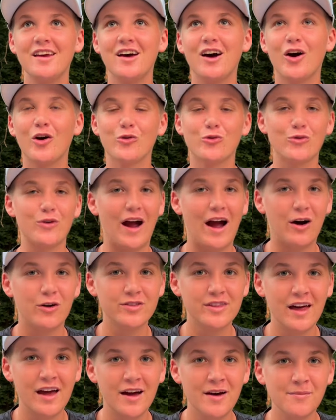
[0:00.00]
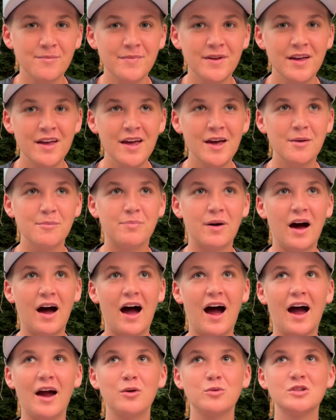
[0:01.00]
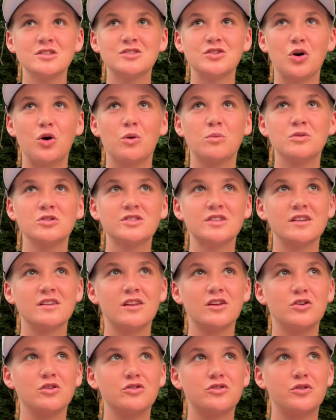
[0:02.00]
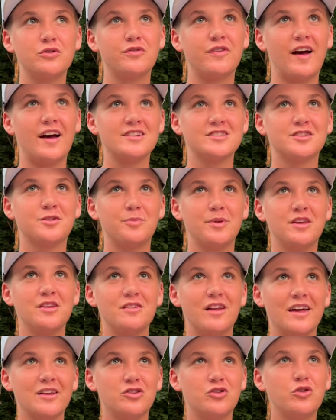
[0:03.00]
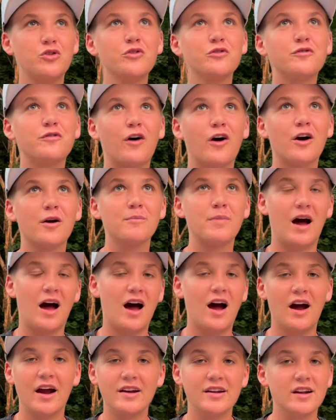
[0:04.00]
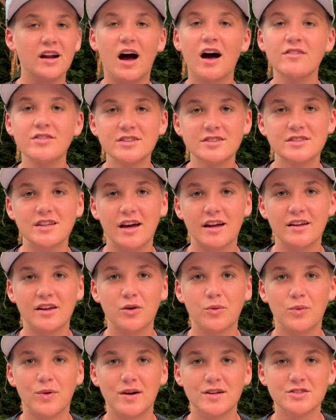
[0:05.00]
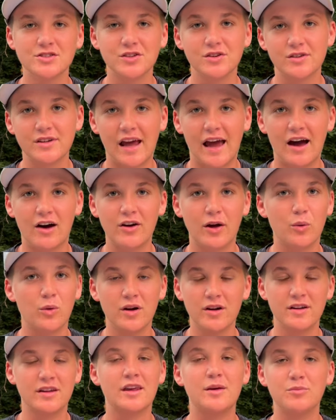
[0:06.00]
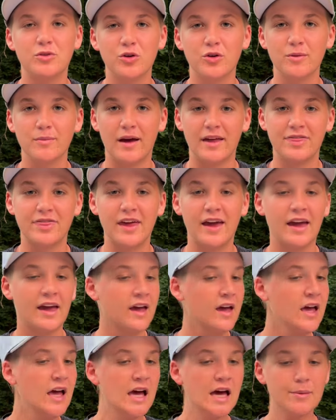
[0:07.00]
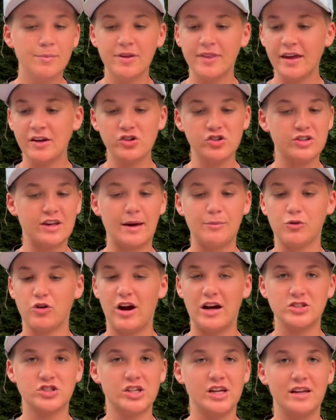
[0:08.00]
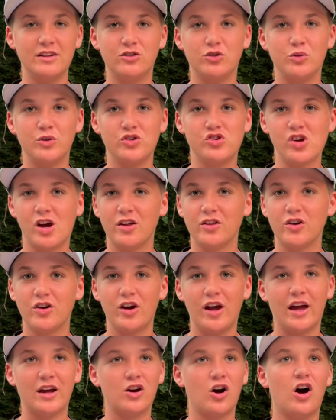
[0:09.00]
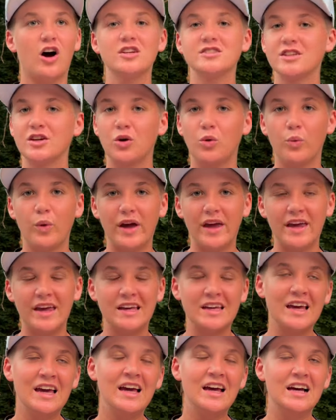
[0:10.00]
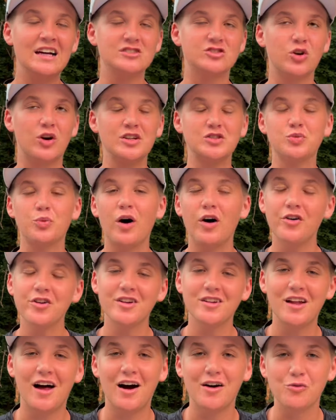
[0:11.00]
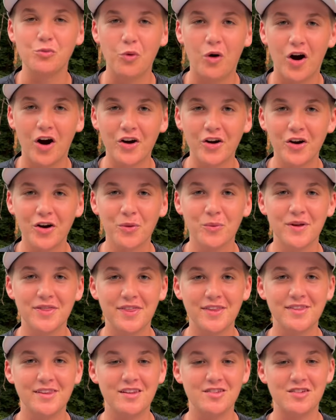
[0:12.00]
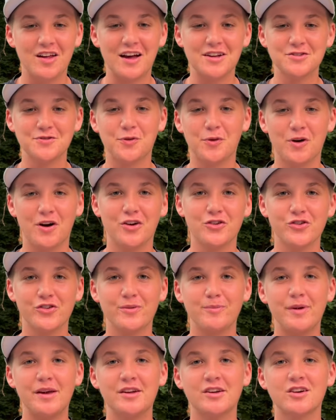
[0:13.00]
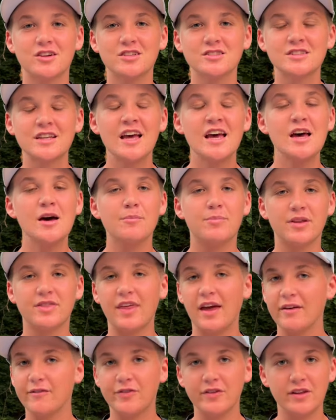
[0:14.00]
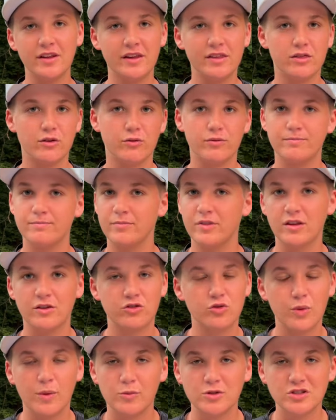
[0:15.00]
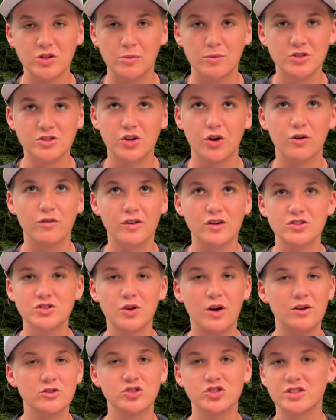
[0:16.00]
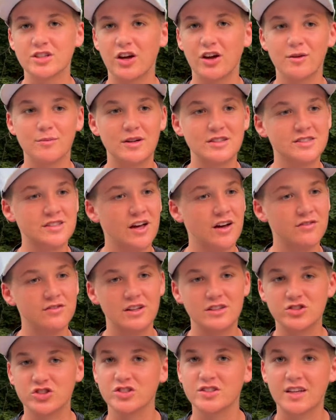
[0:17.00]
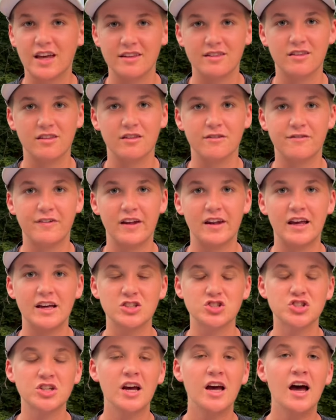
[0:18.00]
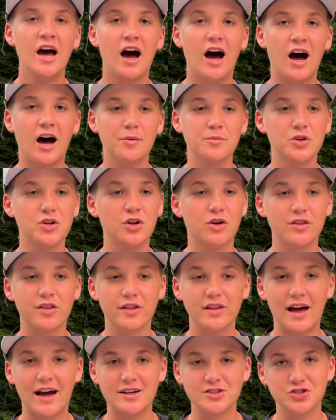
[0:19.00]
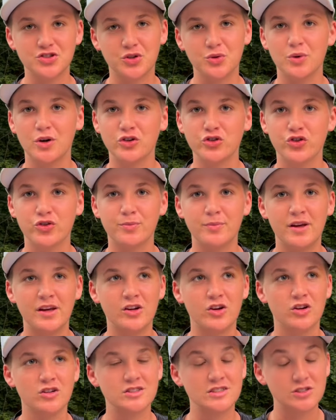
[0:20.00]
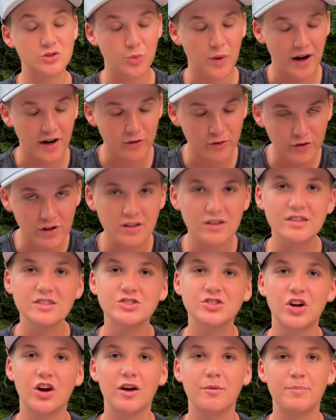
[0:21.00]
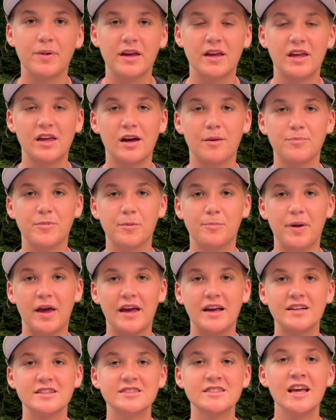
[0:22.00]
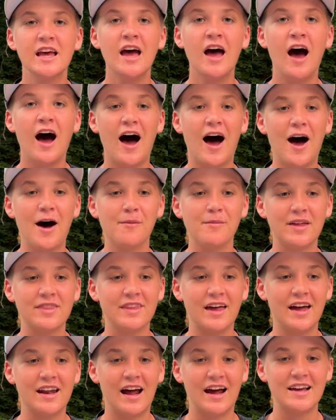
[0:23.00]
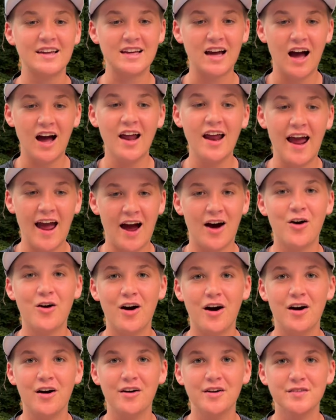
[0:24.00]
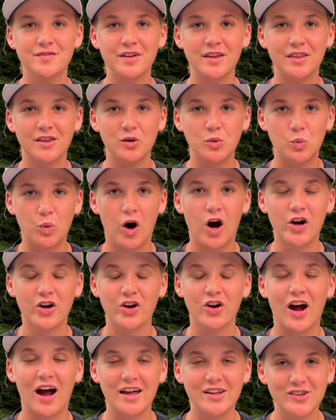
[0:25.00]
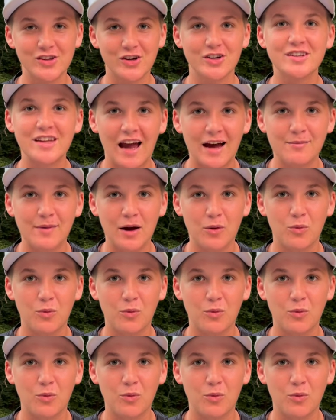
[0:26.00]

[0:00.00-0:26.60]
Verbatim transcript: around them but I was almost a little too fast to be like too far behind. And obviously I didn't want to slow down. I wanted to keep doing my thing, but they just kept crashing into each other and causing a wake. And so I swallowed a lot of water within these last 400 meters, but thankfully the, the swim was almost over. So I was just telling myself, let's just get to the finish. Um, you know, the last 200 meters is when I really started picking up the pace. Um, and then I got out of the water. I looked at my